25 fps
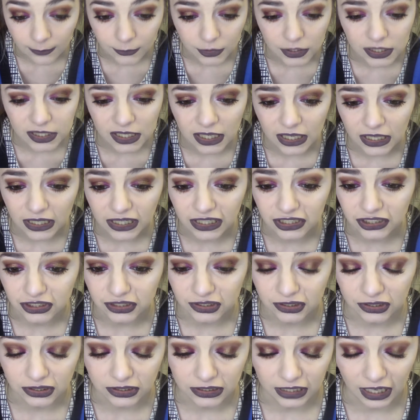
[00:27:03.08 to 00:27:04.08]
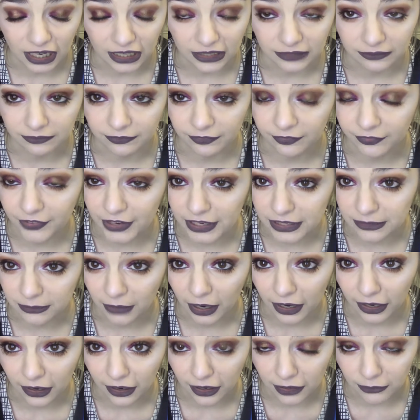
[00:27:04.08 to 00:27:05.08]
just gonna kind of fix
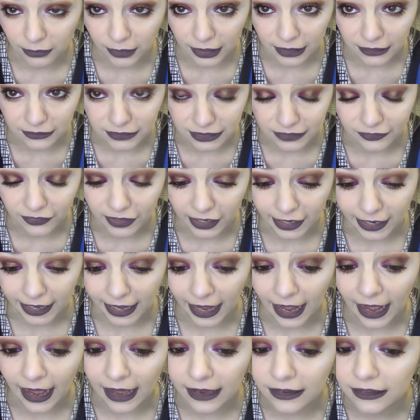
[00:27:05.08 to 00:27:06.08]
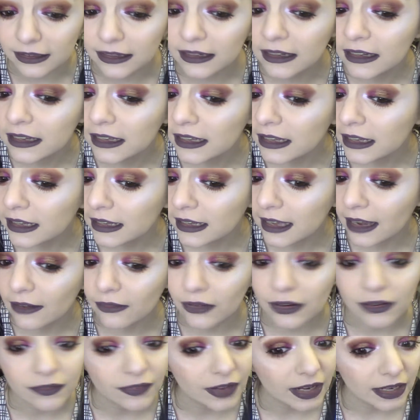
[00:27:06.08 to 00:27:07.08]
my eyebrows if I can, get
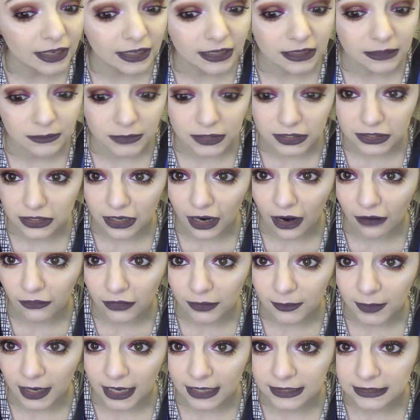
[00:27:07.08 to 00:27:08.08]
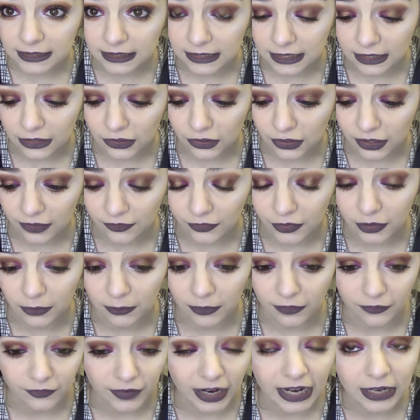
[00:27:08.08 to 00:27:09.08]
rid of any mascara mess, and then I'll give you
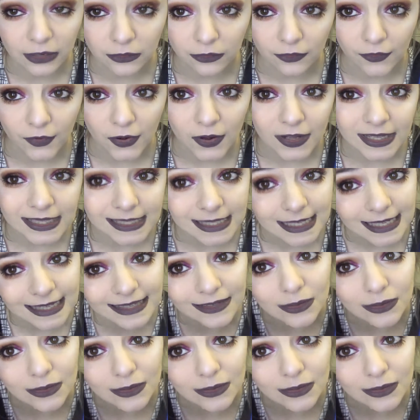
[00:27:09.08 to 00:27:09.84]
my final thoughts as